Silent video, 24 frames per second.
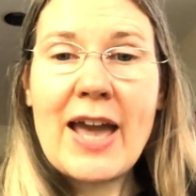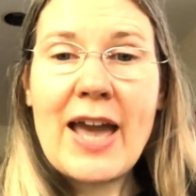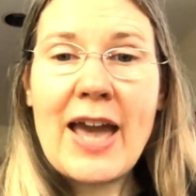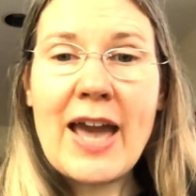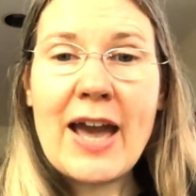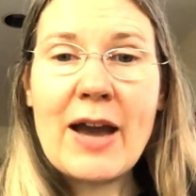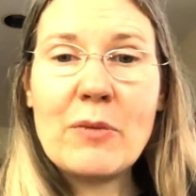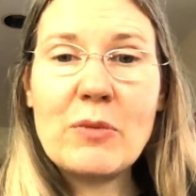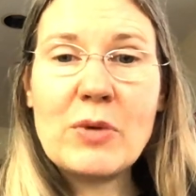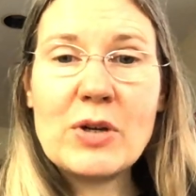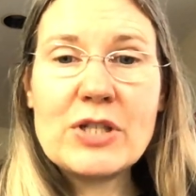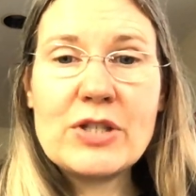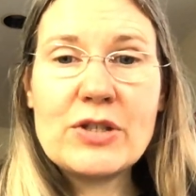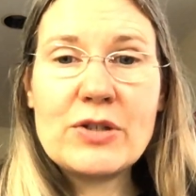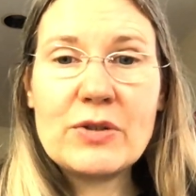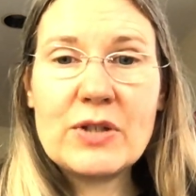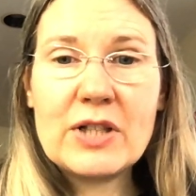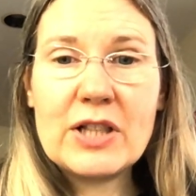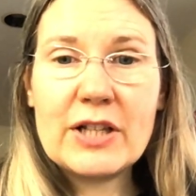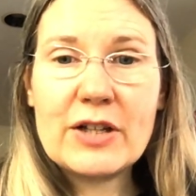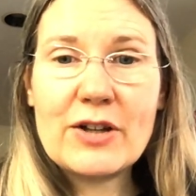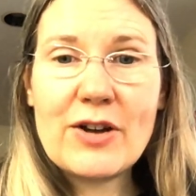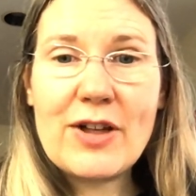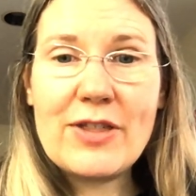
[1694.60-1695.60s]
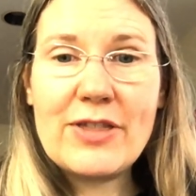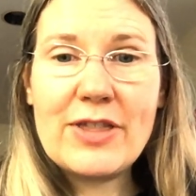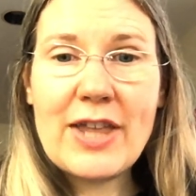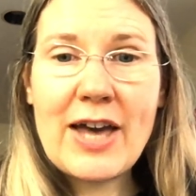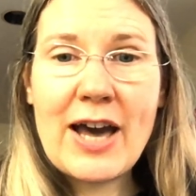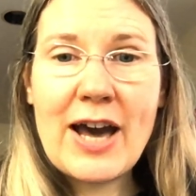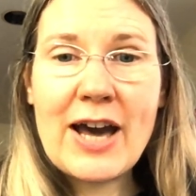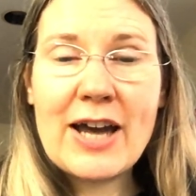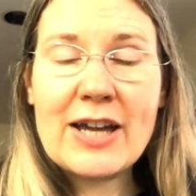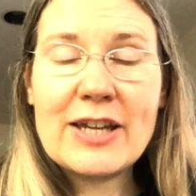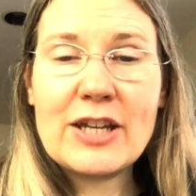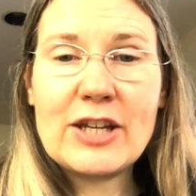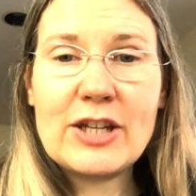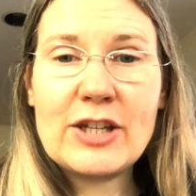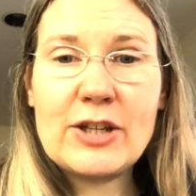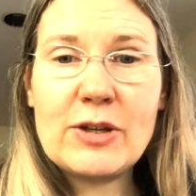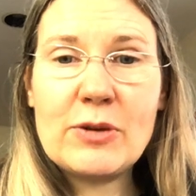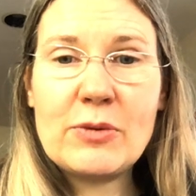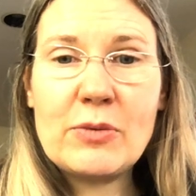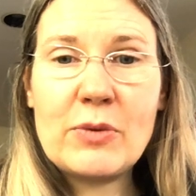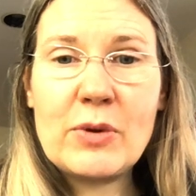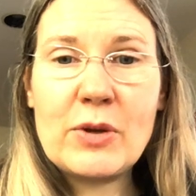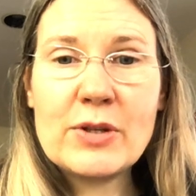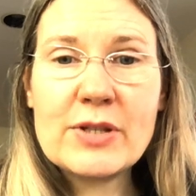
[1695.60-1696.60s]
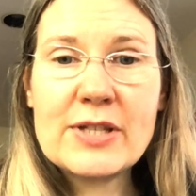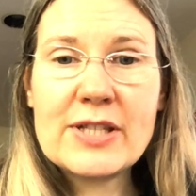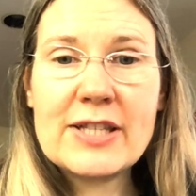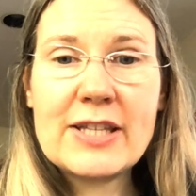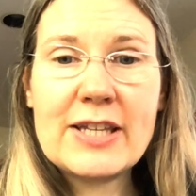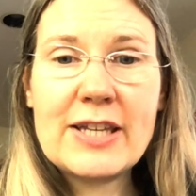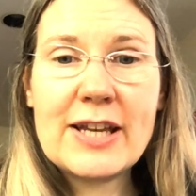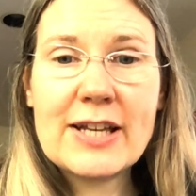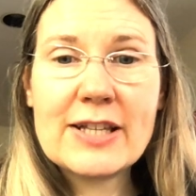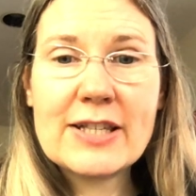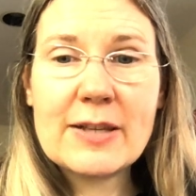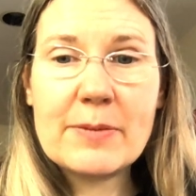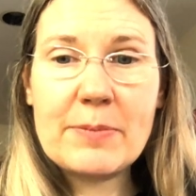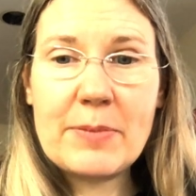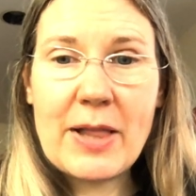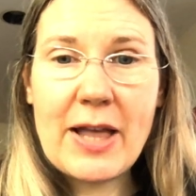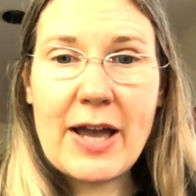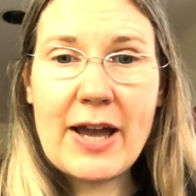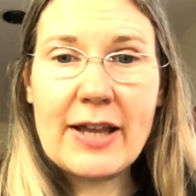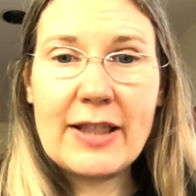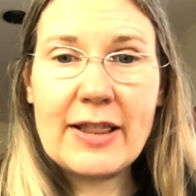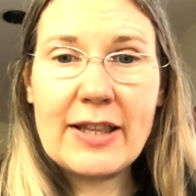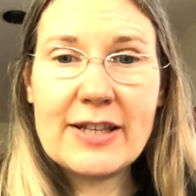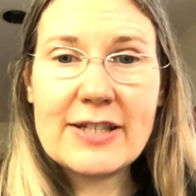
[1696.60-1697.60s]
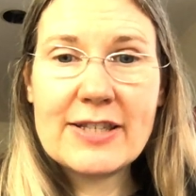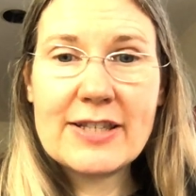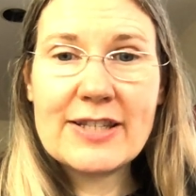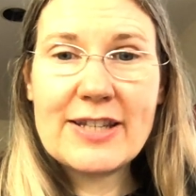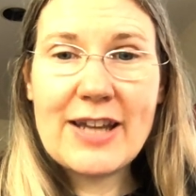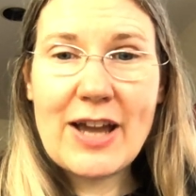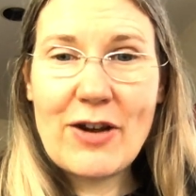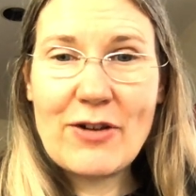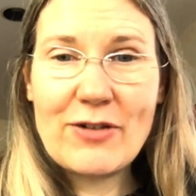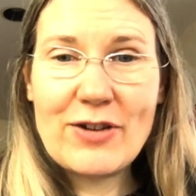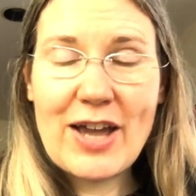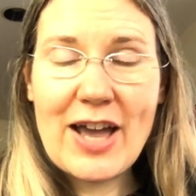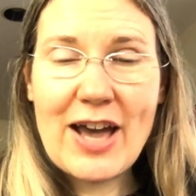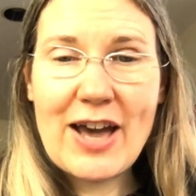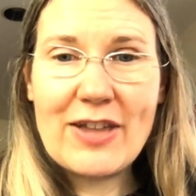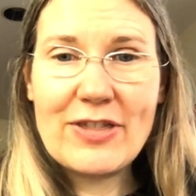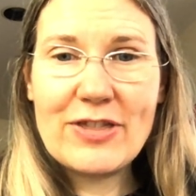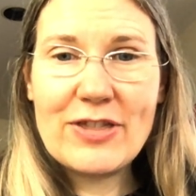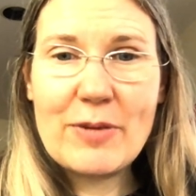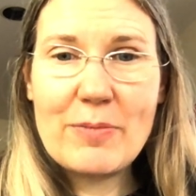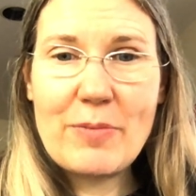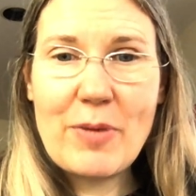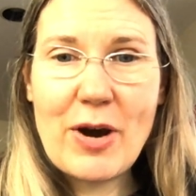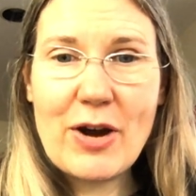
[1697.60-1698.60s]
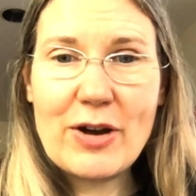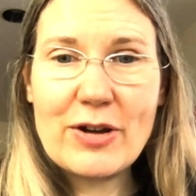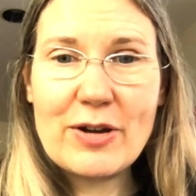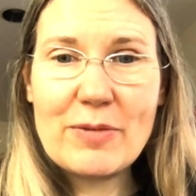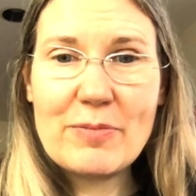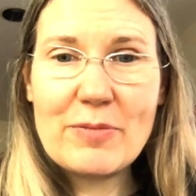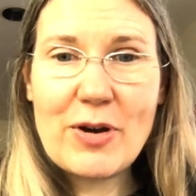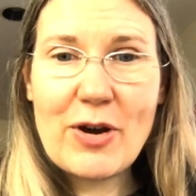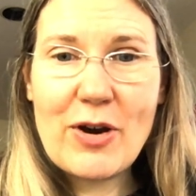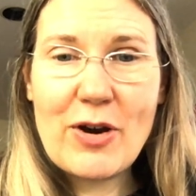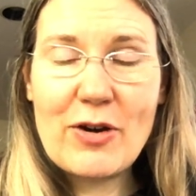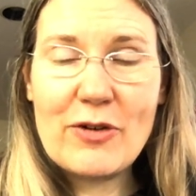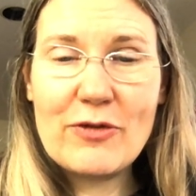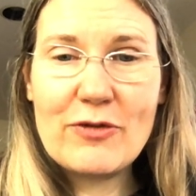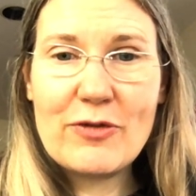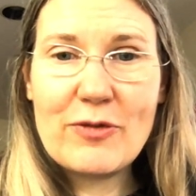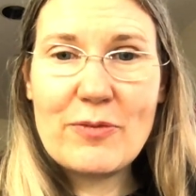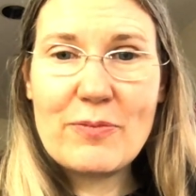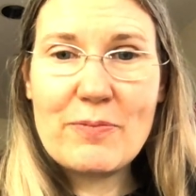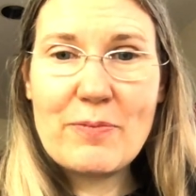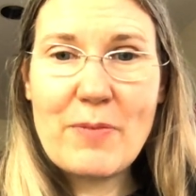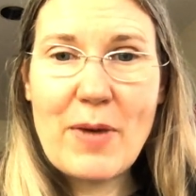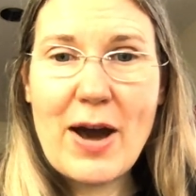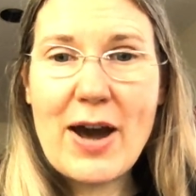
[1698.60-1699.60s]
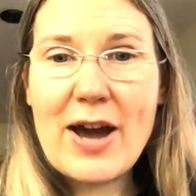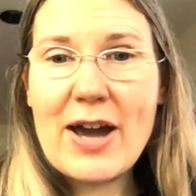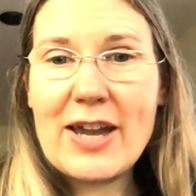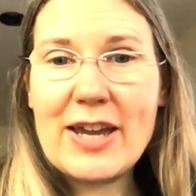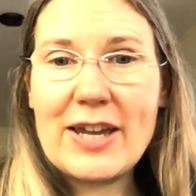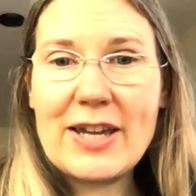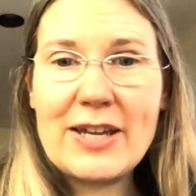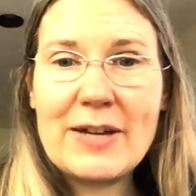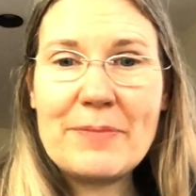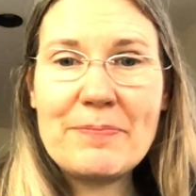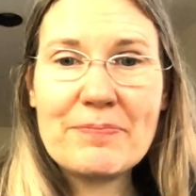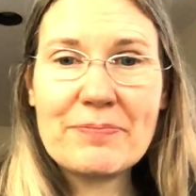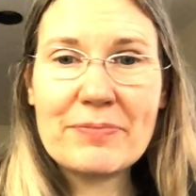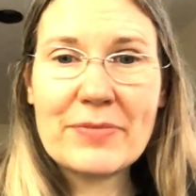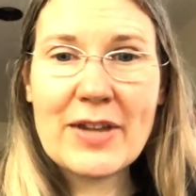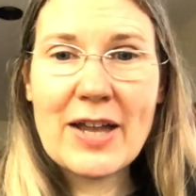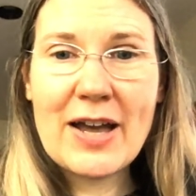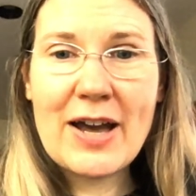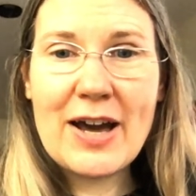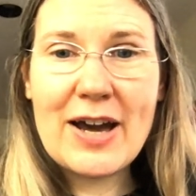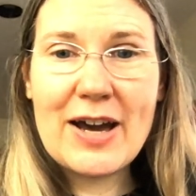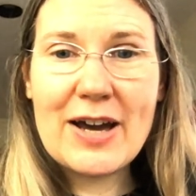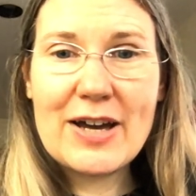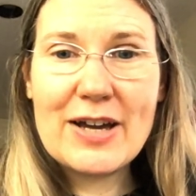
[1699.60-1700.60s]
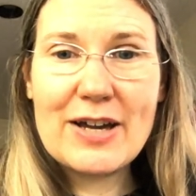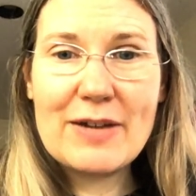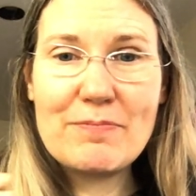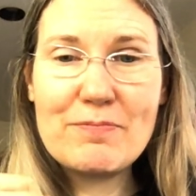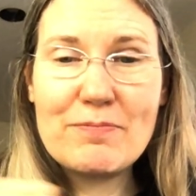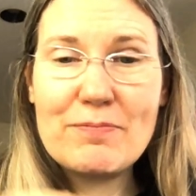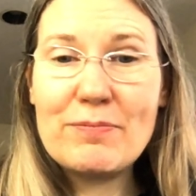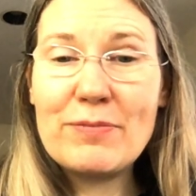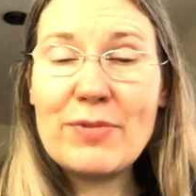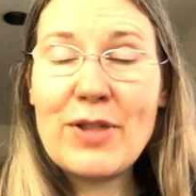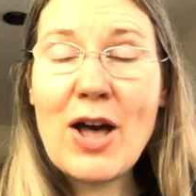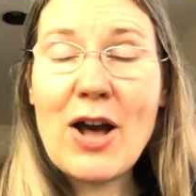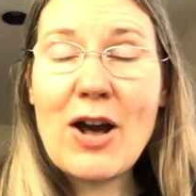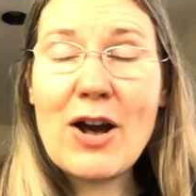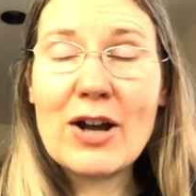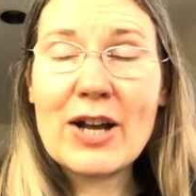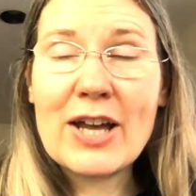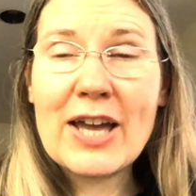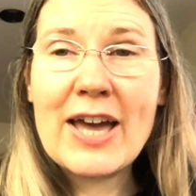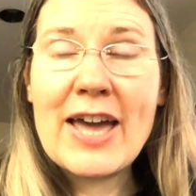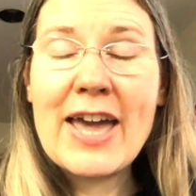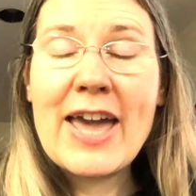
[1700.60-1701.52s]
And once you click on that, you will see a supply list down at the bottom of my uh, blog.